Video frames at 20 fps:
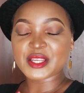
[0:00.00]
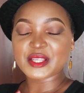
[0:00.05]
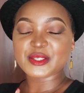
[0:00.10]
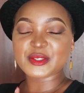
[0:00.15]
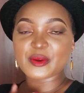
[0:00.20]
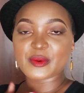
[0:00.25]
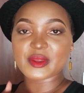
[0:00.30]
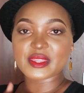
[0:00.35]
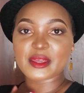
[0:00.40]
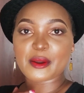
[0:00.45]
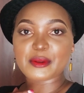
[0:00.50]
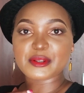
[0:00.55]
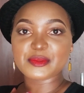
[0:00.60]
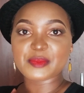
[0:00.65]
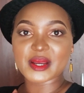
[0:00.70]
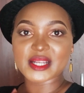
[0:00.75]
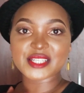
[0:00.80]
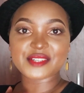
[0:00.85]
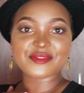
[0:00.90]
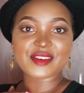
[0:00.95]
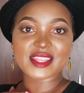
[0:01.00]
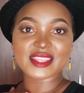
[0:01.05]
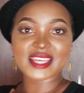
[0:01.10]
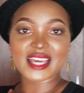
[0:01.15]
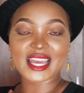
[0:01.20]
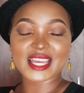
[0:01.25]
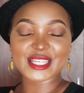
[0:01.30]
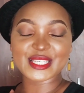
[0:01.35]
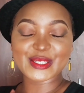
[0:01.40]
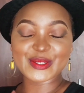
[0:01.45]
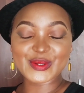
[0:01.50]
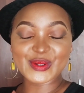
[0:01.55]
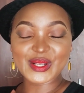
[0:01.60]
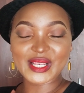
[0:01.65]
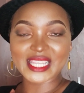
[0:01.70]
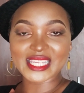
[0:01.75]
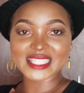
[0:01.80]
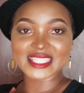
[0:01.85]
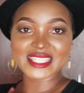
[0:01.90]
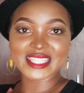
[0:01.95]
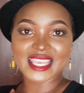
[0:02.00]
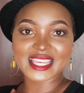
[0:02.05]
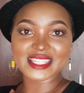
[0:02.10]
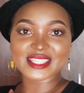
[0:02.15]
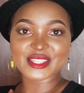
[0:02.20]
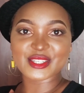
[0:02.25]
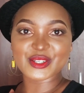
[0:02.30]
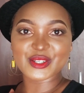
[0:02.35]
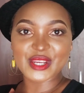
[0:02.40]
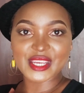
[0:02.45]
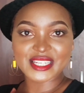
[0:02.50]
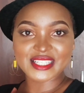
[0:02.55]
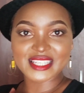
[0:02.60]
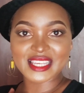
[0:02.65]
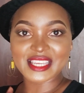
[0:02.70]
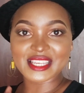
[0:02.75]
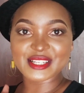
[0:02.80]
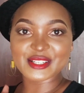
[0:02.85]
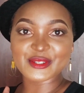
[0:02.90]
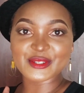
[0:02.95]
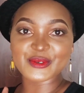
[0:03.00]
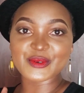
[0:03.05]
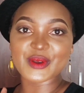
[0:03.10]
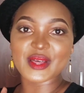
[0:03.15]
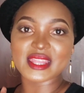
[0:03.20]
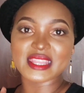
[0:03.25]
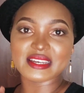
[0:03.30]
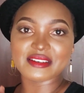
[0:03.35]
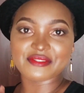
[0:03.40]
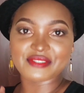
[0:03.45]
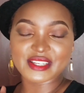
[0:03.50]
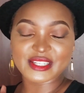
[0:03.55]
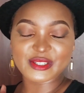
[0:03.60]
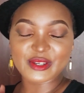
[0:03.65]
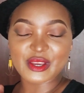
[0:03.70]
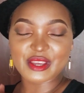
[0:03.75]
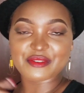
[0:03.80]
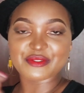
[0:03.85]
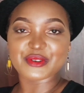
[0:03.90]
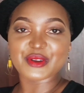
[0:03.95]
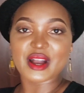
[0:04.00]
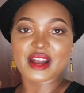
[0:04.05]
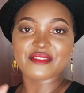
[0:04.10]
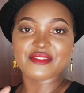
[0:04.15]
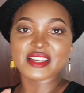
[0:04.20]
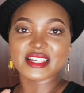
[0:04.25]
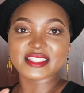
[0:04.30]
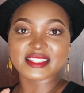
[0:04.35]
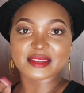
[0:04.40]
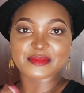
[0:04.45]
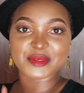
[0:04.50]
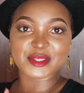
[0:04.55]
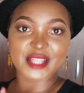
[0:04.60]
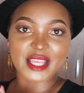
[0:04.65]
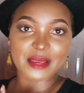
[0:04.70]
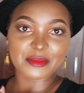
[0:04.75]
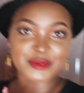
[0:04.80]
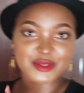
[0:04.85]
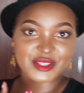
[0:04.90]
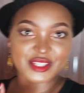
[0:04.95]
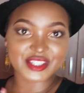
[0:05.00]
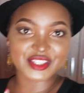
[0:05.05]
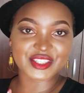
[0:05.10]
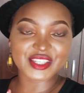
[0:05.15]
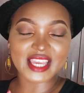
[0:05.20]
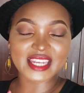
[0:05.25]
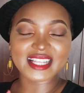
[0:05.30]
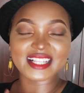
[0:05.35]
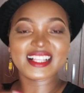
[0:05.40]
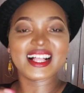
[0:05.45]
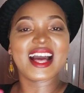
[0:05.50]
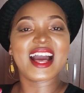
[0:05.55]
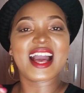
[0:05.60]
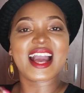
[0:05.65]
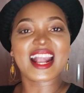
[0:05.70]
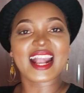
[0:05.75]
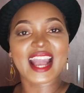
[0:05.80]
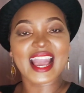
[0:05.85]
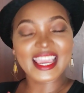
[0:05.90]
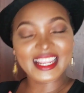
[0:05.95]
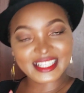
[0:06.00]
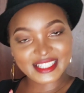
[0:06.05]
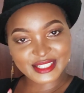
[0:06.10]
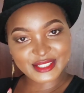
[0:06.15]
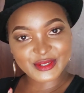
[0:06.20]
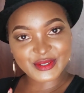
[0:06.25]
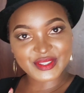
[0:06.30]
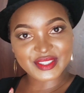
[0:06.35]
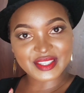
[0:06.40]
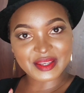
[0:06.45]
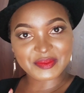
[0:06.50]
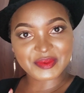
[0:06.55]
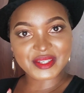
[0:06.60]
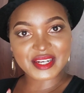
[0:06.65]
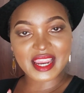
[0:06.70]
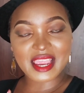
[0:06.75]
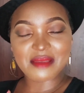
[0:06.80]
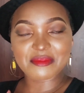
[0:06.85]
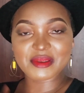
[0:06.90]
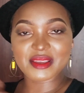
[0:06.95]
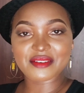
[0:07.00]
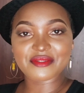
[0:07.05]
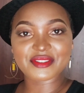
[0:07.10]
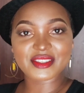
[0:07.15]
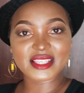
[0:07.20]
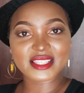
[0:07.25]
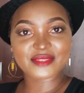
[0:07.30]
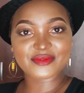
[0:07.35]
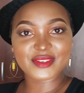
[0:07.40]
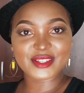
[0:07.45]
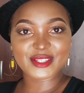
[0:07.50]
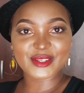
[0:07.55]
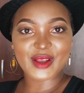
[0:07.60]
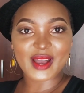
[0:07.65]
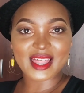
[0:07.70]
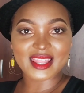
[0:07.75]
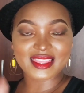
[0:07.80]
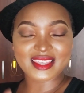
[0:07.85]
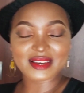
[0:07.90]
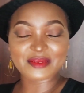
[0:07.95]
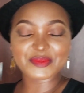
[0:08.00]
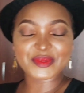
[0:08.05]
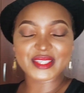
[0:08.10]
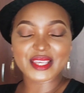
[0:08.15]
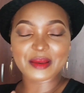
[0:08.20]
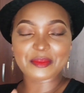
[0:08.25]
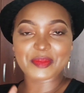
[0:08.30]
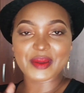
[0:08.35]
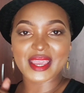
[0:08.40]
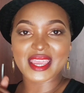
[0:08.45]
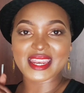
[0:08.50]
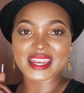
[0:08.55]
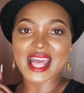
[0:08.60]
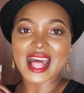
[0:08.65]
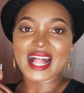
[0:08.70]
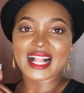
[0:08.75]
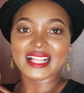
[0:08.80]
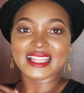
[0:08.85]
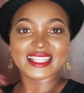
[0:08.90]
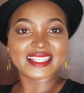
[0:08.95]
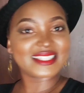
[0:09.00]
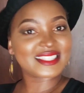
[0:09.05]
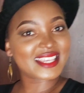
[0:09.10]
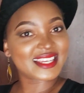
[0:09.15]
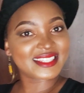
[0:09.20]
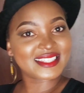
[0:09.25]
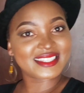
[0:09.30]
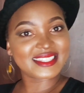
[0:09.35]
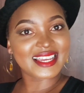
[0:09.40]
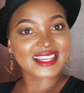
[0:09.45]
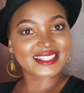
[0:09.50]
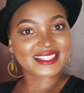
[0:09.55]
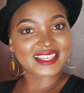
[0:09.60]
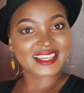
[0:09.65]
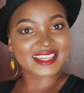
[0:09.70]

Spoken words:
So without much further ado, let's get straight into the video. If you haven't subscribed to this channel, kindly do subscribe, give this video a thumbs up, and let's get started.